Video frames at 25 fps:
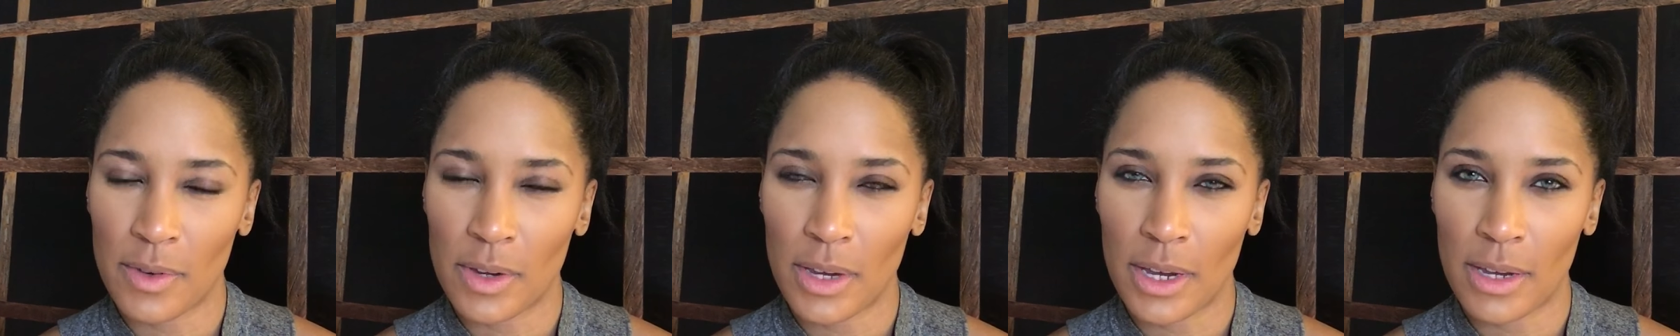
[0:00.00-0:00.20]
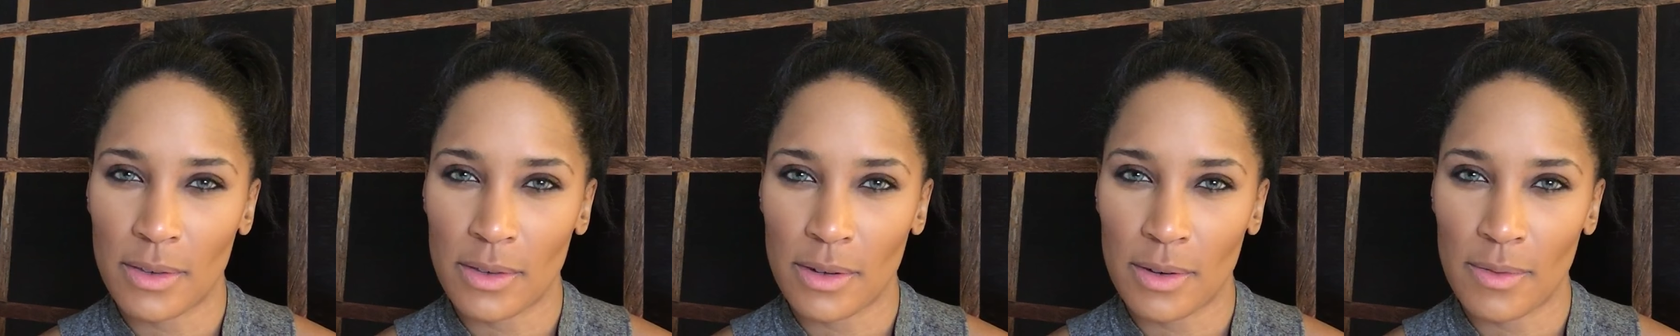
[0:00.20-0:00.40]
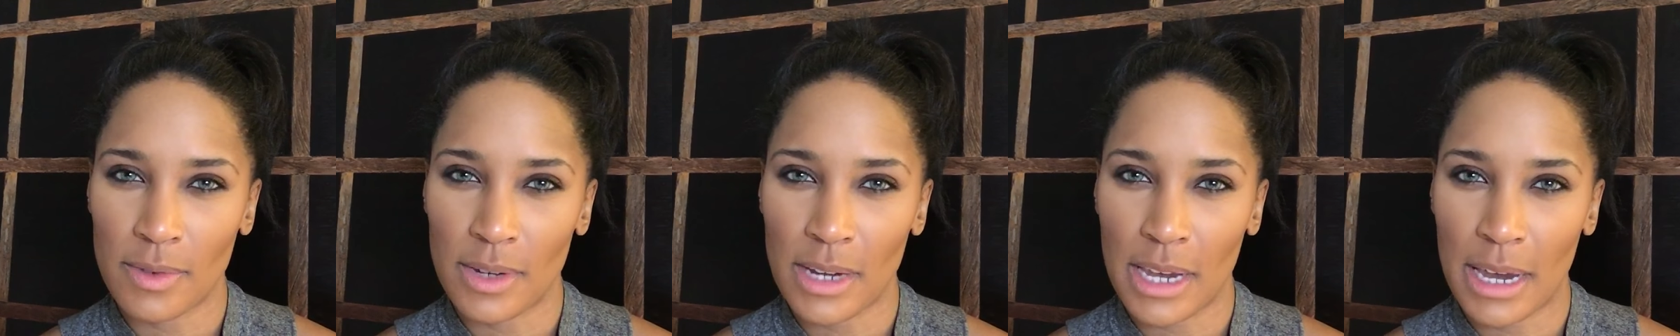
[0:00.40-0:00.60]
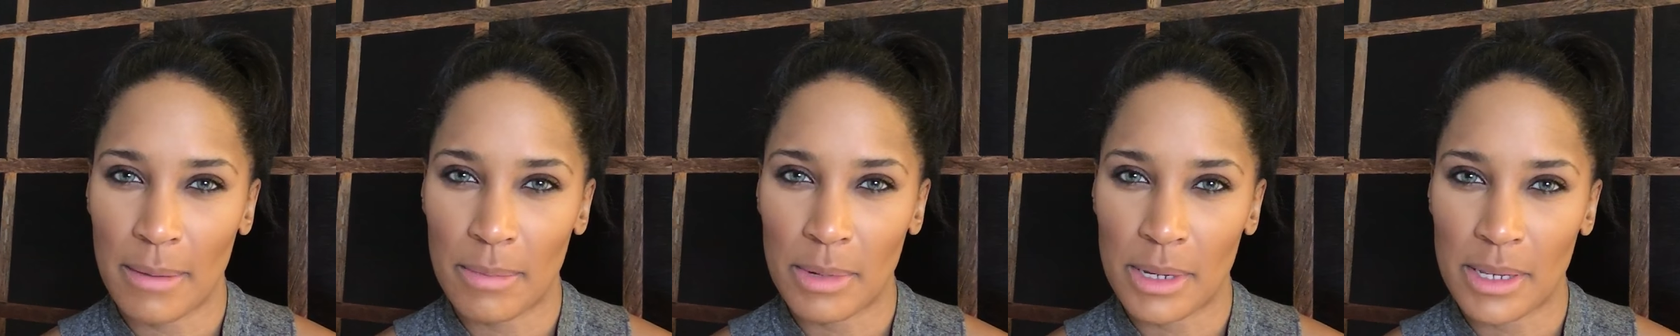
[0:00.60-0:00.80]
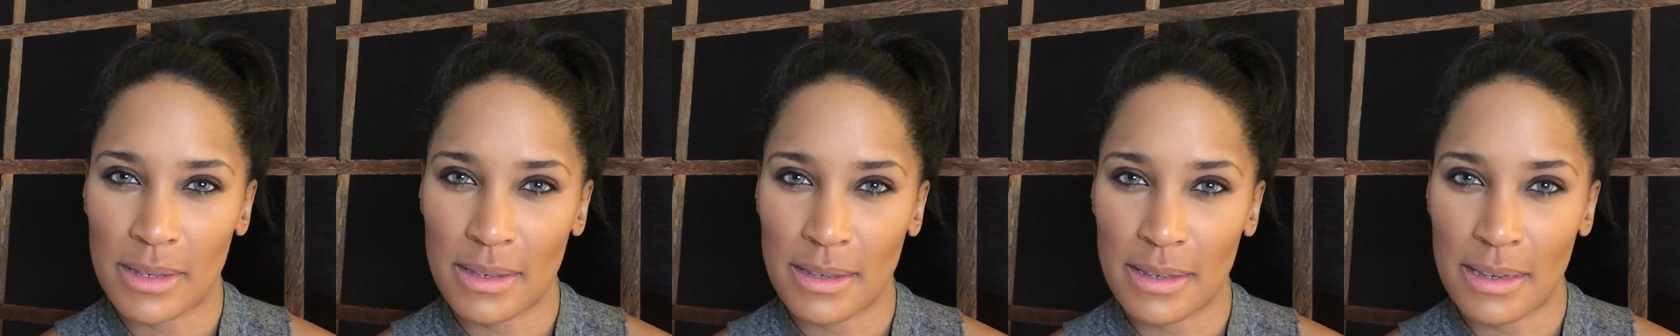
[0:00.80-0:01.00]
you guys enough time
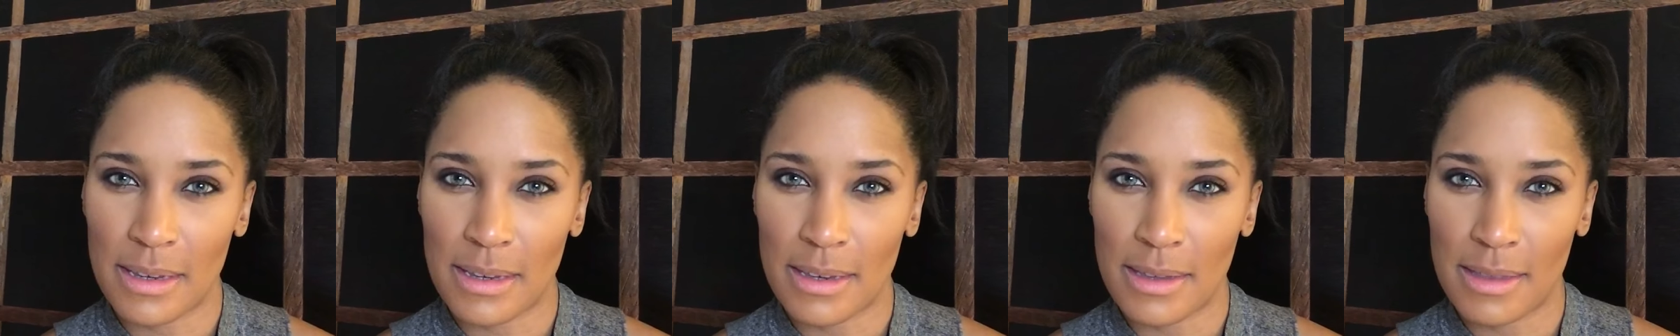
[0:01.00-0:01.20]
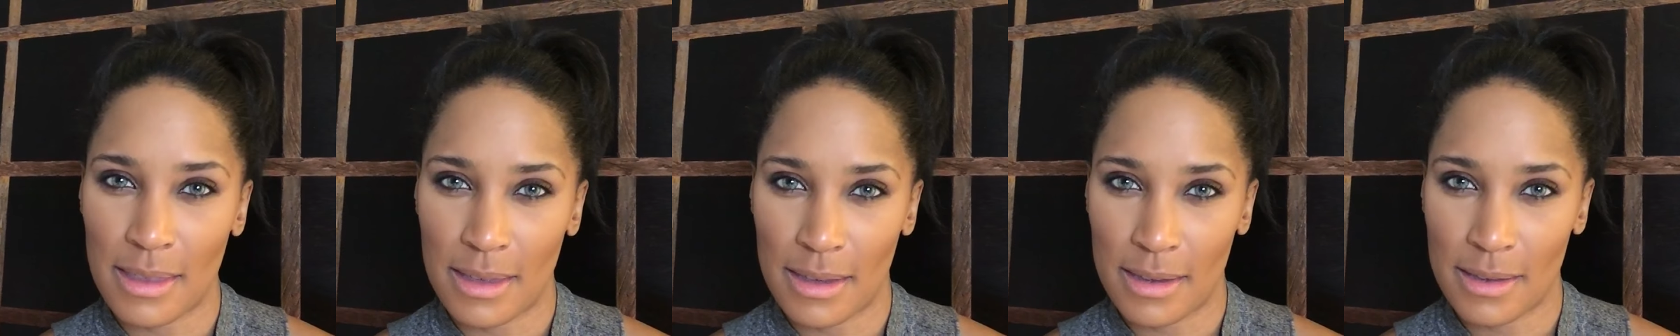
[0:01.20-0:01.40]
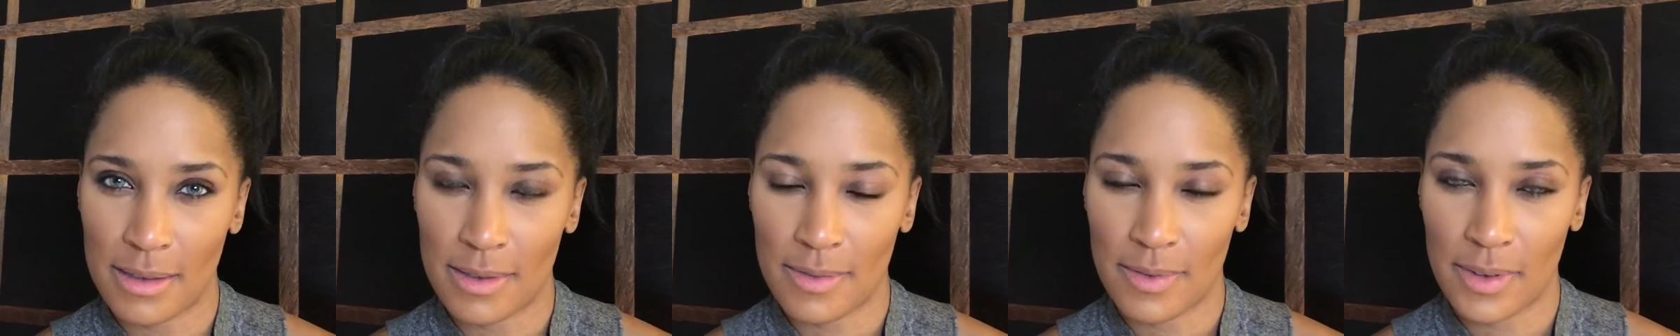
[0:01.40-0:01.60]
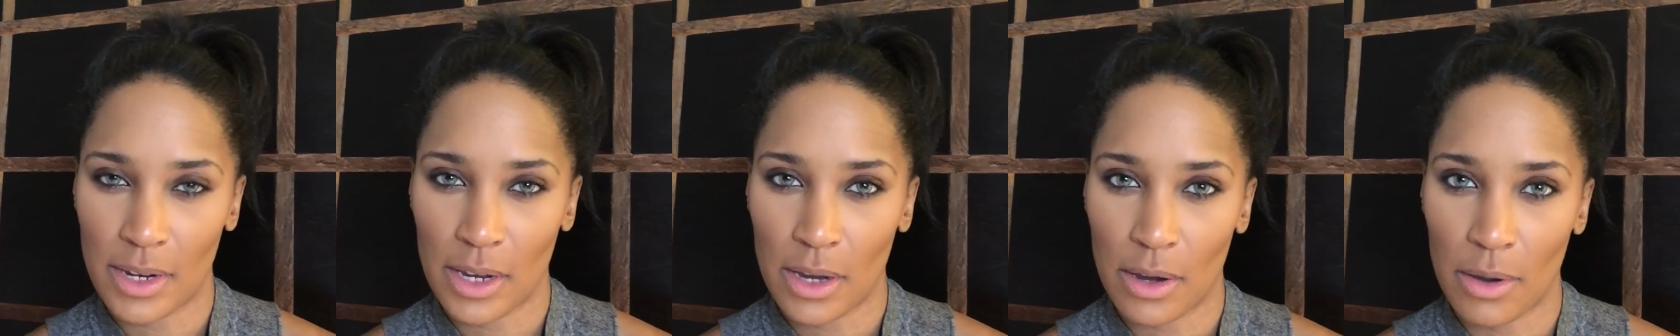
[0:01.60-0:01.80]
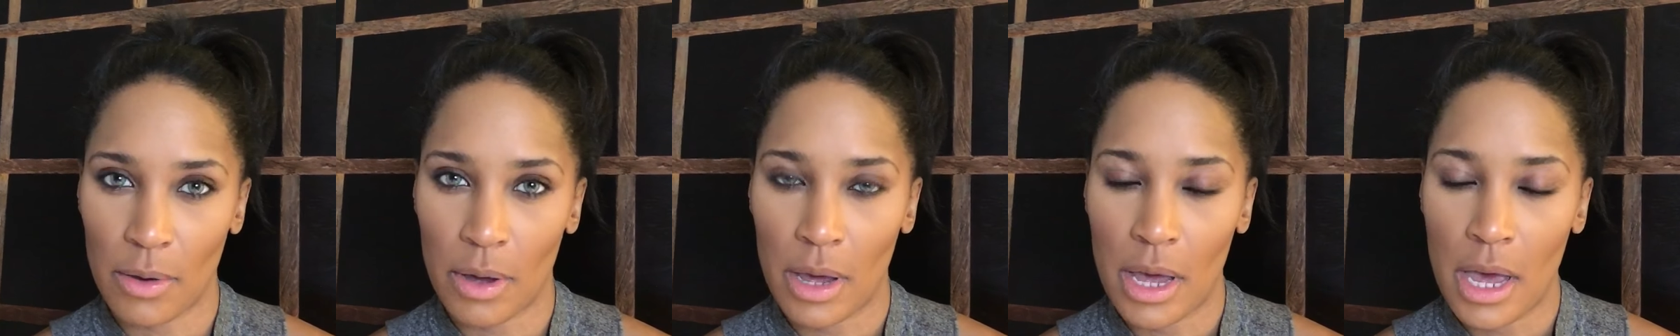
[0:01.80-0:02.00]
to see this
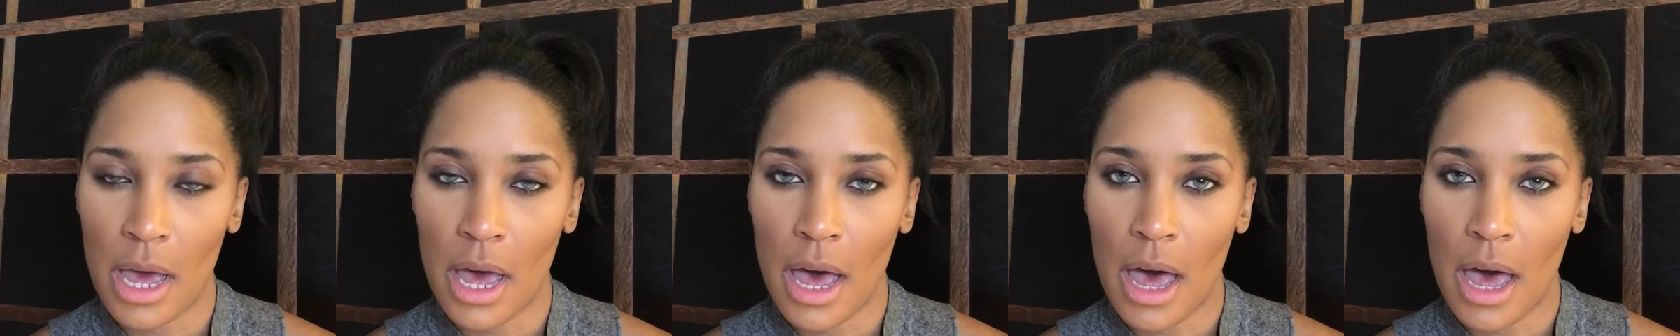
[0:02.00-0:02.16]
video